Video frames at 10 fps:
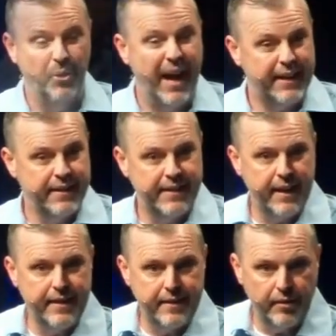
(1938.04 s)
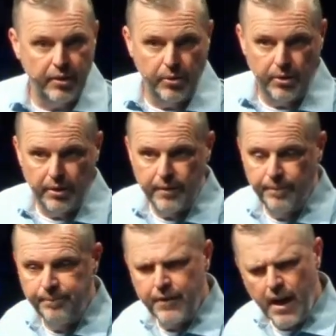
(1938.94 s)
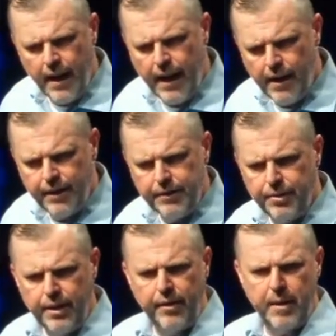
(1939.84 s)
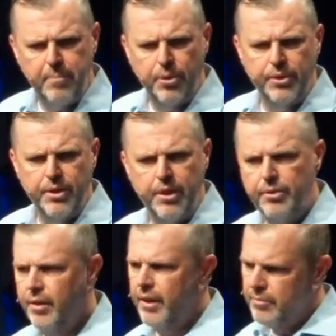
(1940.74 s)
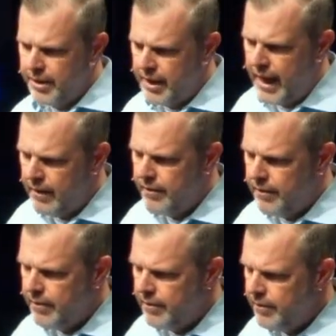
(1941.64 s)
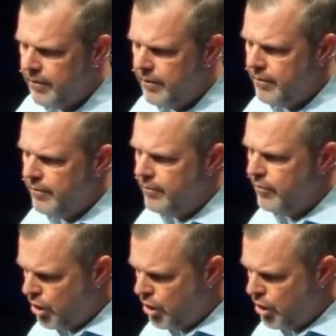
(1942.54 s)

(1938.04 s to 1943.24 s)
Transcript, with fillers: I can say to the Lord, how I treated that person yesterday, was that, were